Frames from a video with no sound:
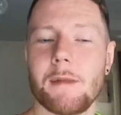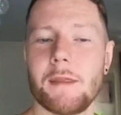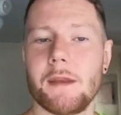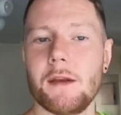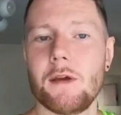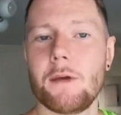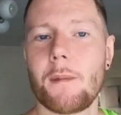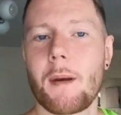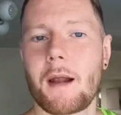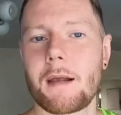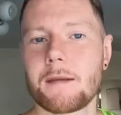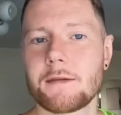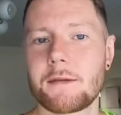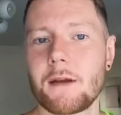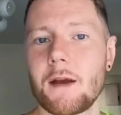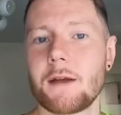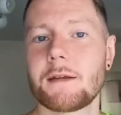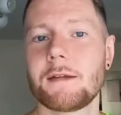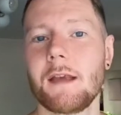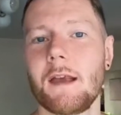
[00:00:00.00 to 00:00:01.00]
in the New Balance
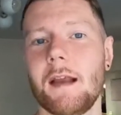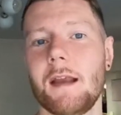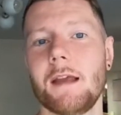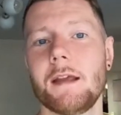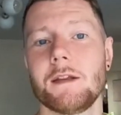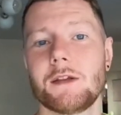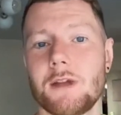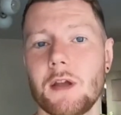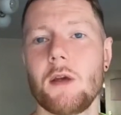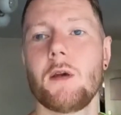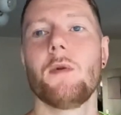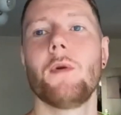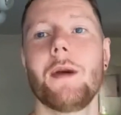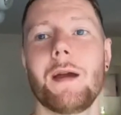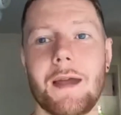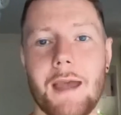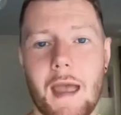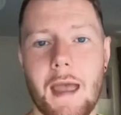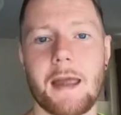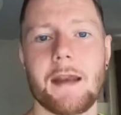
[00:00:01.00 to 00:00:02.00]
RC Elite 2
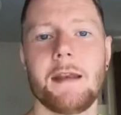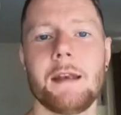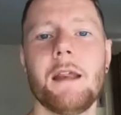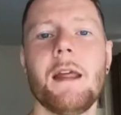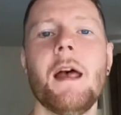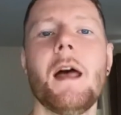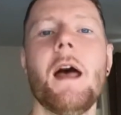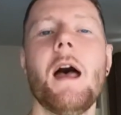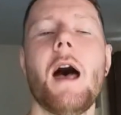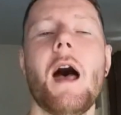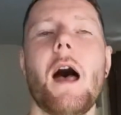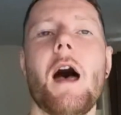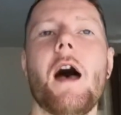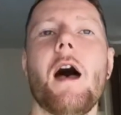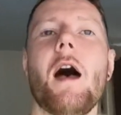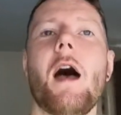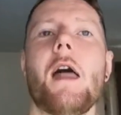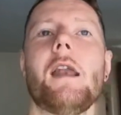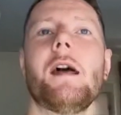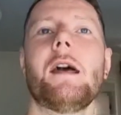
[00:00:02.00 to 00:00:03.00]
again,
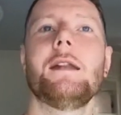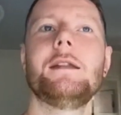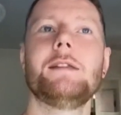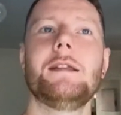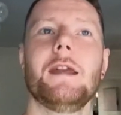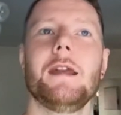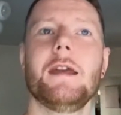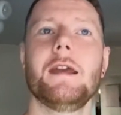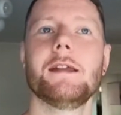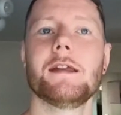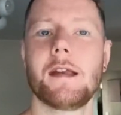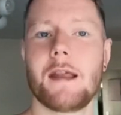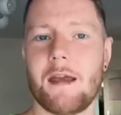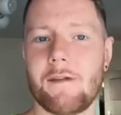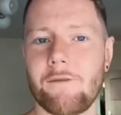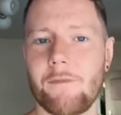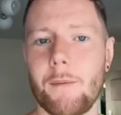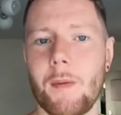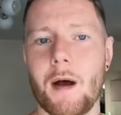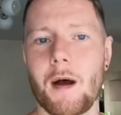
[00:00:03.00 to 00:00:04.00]
and I did
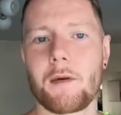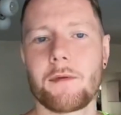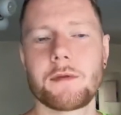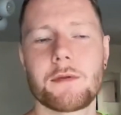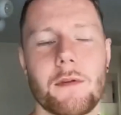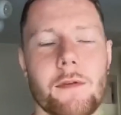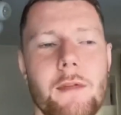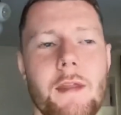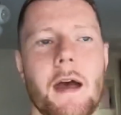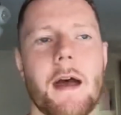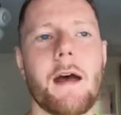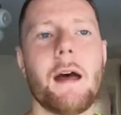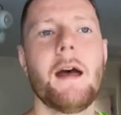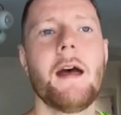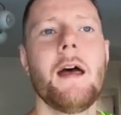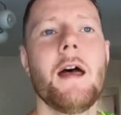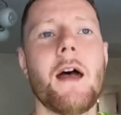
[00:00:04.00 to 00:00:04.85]
11 miles on that.